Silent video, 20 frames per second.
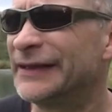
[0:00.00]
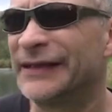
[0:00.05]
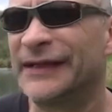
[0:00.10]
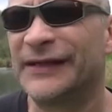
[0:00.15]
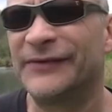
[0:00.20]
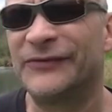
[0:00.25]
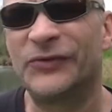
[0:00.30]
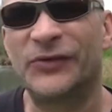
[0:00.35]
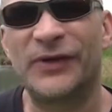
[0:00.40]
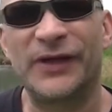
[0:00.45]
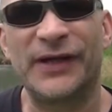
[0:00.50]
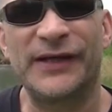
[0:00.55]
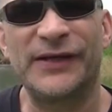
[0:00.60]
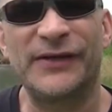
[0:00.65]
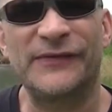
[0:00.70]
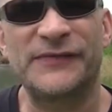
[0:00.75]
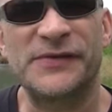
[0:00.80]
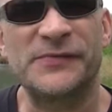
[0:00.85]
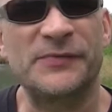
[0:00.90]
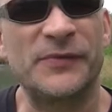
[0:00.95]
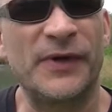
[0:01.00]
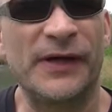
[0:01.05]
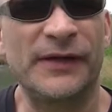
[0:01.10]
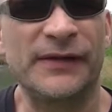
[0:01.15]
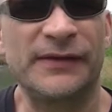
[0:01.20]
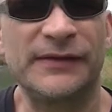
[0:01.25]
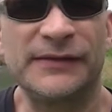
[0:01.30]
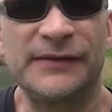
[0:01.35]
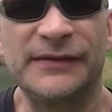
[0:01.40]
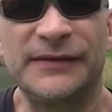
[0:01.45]
all cleared off somewhere.
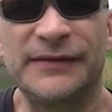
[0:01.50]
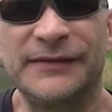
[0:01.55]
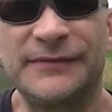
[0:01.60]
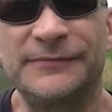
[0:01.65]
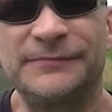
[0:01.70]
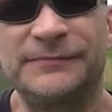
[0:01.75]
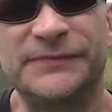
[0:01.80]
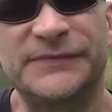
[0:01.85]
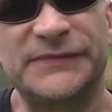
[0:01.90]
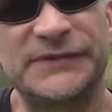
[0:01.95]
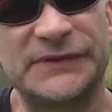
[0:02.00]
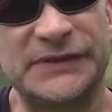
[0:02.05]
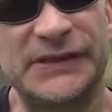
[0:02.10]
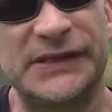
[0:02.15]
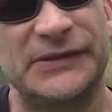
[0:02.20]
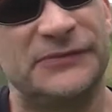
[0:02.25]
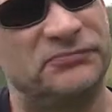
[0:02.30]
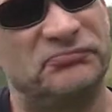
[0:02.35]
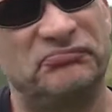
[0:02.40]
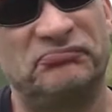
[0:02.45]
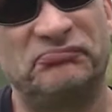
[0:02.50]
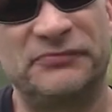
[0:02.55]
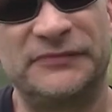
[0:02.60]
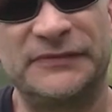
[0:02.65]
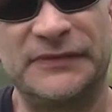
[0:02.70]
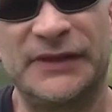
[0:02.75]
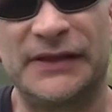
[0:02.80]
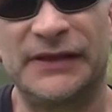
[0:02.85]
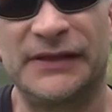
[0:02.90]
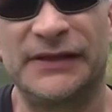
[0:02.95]
So
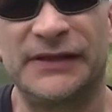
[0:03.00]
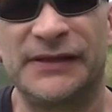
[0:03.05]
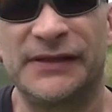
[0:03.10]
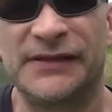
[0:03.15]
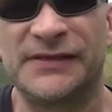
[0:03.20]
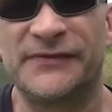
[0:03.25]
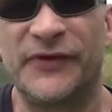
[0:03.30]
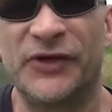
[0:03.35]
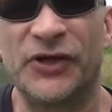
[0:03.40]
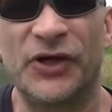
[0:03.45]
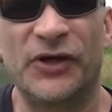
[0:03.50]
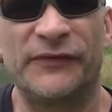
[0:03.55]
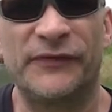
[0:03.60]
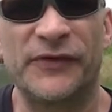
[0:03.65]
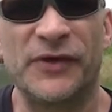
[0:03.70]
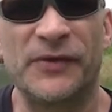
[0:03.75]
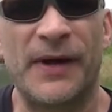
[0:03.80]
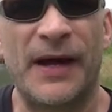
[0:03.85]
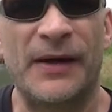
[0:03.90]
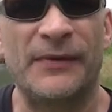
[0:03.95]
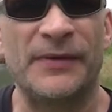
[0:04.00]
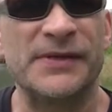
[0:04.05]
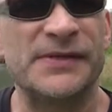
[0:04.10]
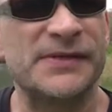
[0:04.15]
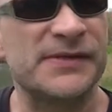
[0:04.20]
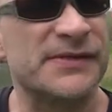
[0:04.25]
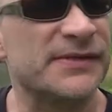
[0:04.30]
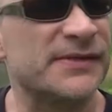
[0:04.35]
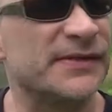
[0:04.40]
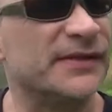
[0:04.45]
I've only got a few
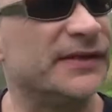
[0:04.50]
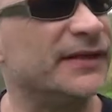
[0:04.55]
hours.